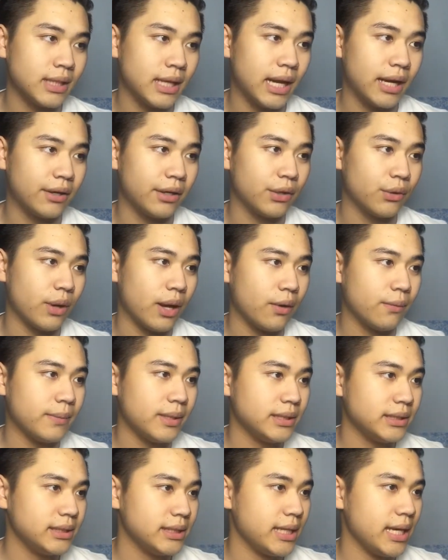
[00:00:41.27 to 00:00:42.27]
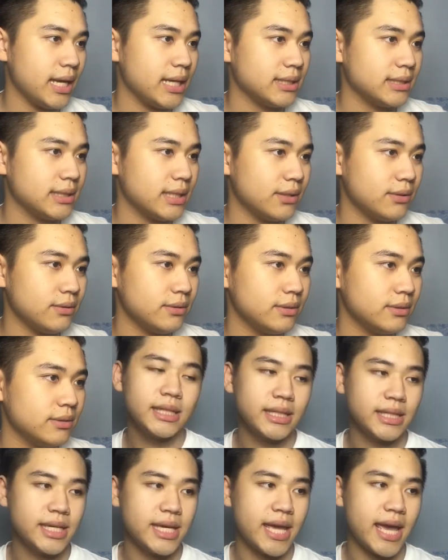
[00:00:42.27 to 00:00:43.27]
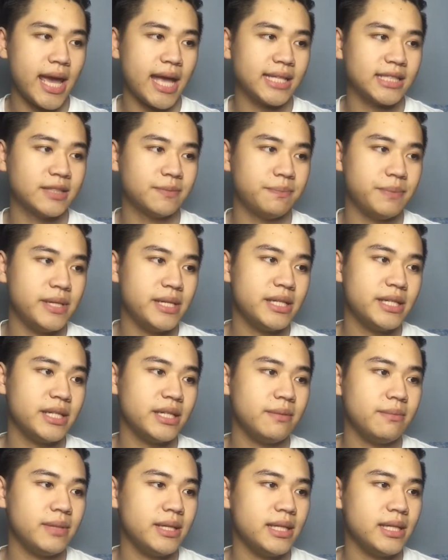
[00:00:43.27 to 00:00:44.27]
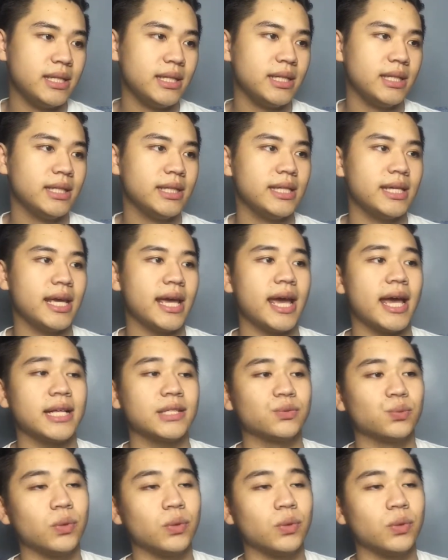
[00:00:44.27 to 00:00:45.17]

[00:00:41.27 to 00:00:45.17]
I don't know how much he has now. He has beaten me. He has